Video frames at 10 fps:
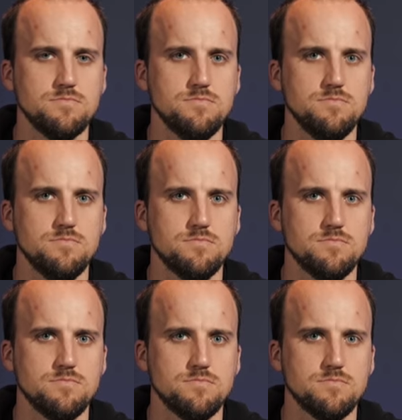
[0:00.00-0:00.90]

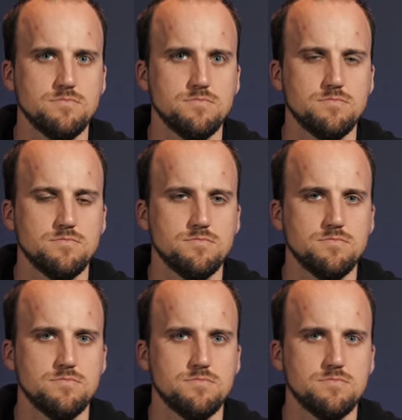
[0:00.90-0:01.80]

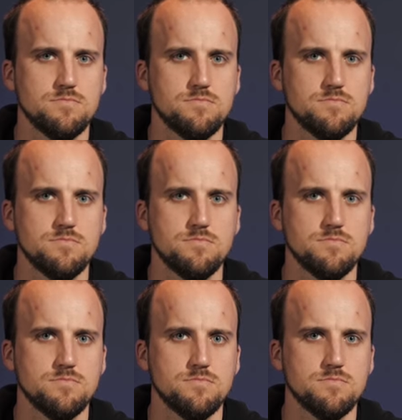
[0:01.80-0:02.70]

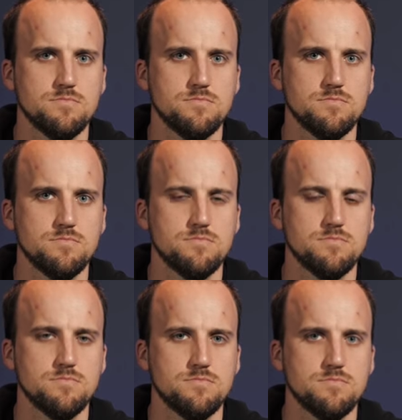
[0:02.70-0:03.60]

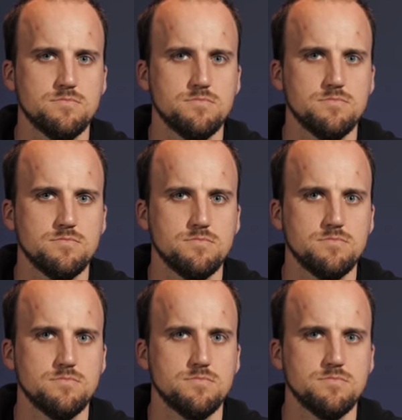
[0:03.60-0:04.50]

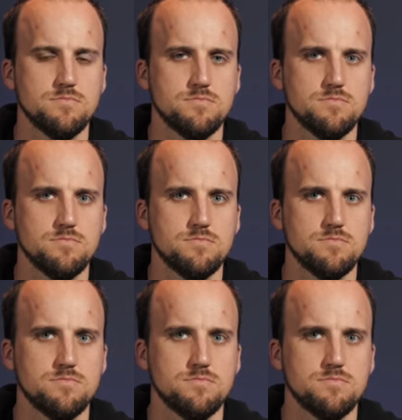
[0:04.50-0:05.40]

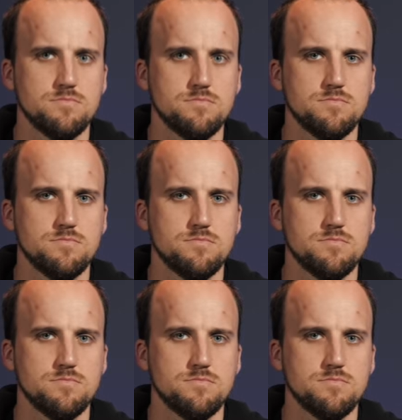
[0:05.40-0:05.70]
(not speaking)